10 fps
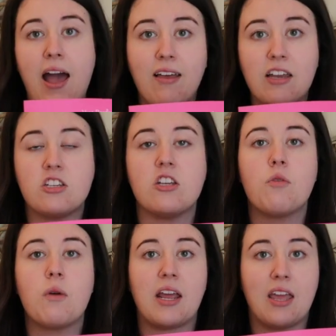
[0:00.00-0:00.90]
I like to
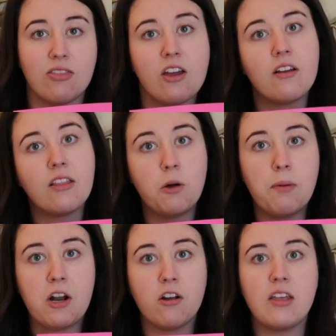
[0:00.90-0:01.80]
do when I get there a little
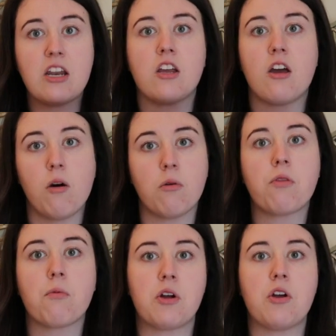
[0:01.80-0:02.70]
bit early to go
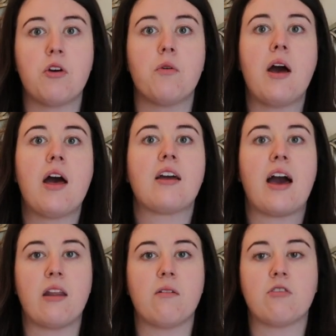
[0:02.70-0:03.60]
through,
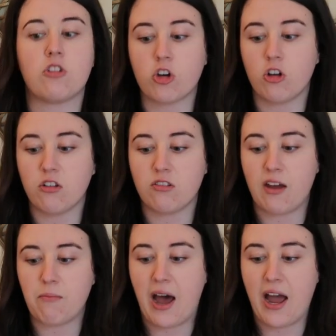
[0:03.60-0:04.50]
kind of circle
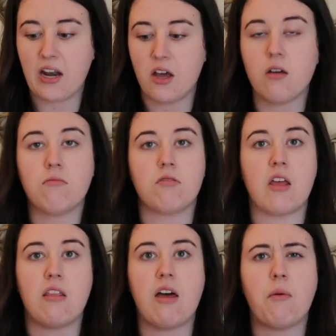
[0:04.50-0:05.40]
some items,
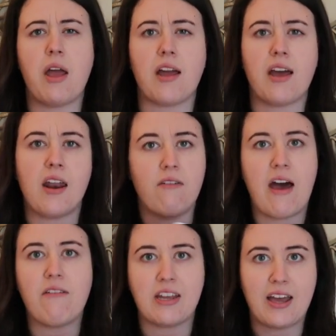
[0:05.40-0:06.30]
and that way I kind of
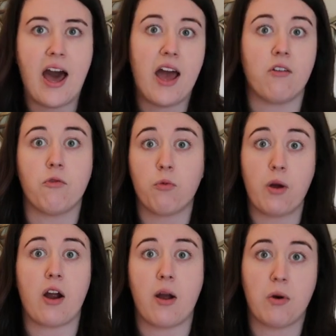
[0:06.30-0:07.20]
have a guide of
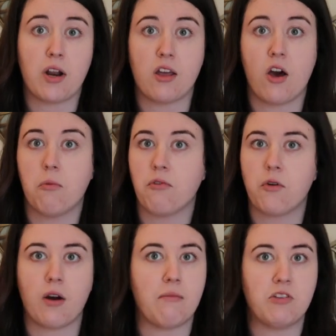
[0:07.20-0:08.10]
where I want to go
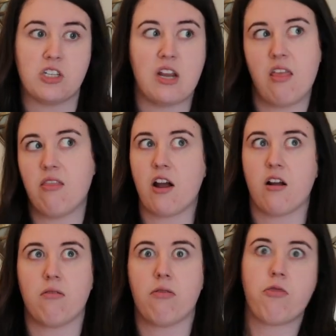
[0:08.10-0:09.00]
before I'm just in
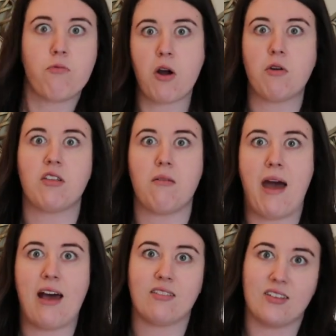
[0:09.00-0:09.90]
there and thrown to the
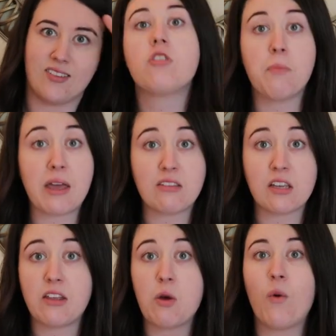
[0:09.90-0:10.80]
masses. So
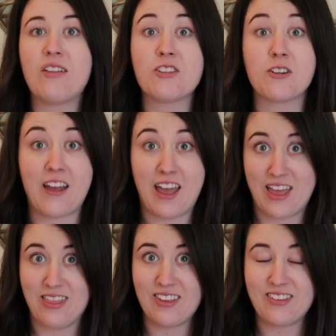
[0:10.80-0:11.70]
basically, once you're
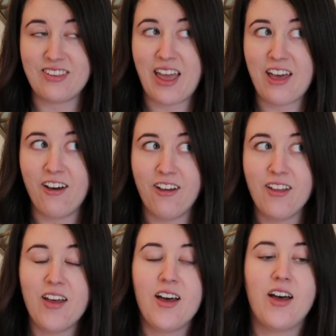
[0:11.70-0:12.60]
in the sale,